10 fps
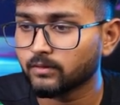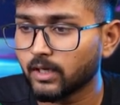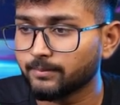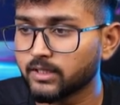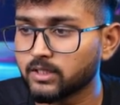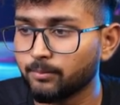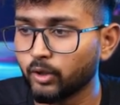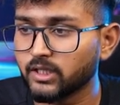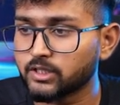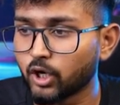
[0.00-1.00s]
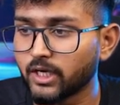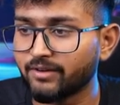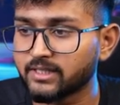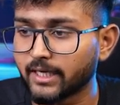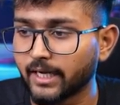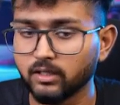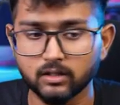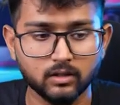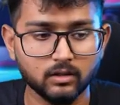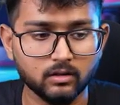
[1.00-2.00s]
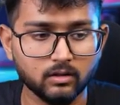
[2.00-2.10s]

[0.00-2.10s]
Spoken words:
I'm just removing the sound effects again.